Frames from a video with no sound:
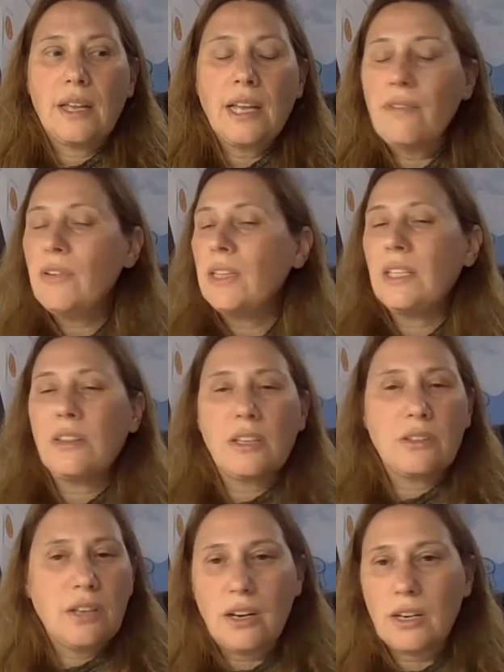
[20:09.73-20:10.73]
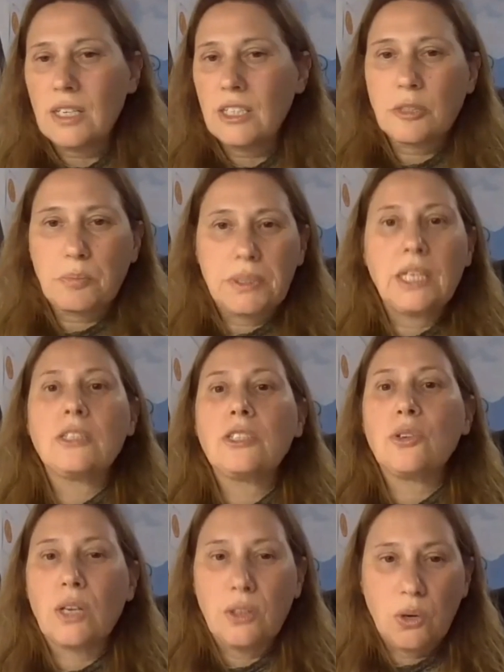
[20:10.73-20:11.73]
even in the darkest place
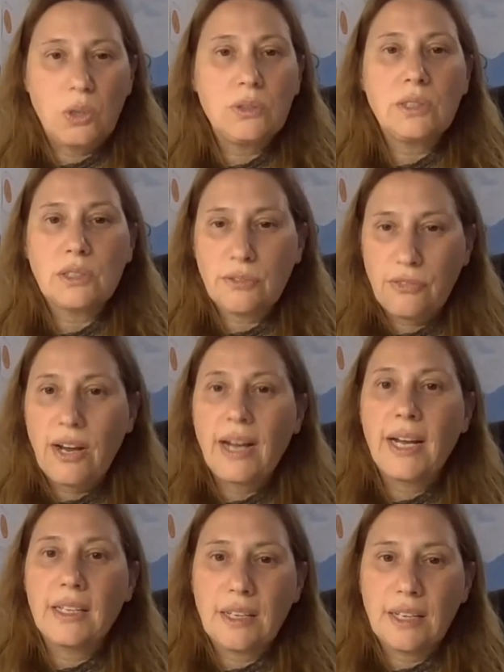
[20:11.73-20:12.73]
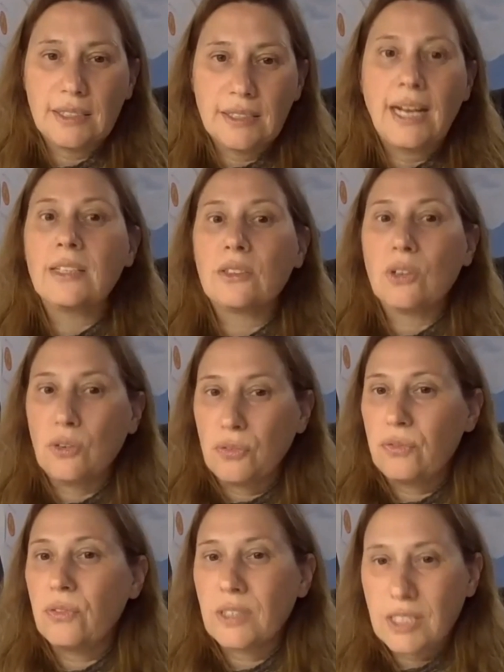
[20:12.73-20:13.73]
you can always find a light of
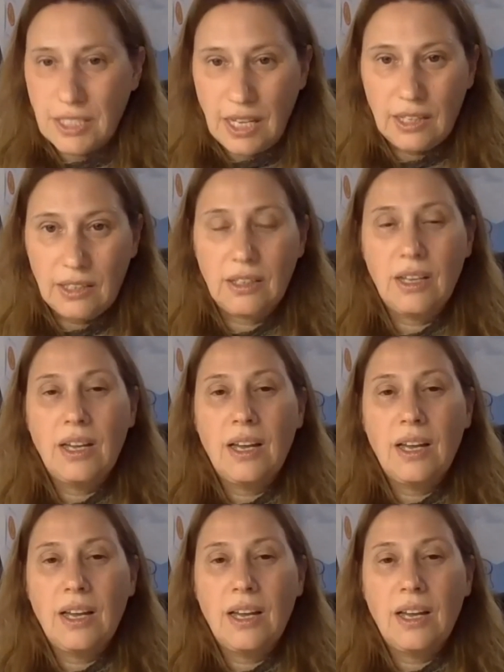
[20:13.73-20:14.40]
sun